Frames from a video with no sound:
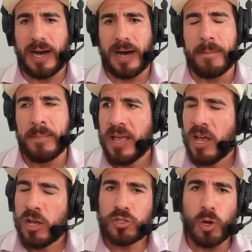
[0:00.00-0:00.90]
Mm-hmm. Um,
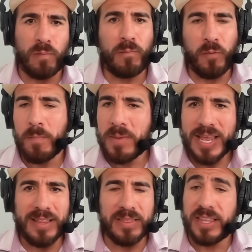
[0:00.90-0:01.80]
so for
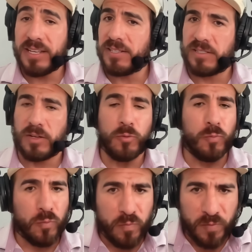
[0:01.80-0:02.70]
me, this is a
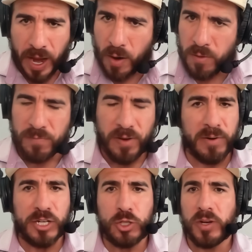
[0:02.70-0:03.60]
very,
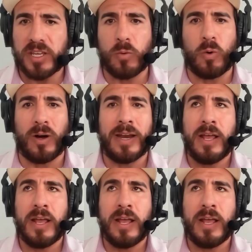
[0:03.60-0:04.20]
very tricky one.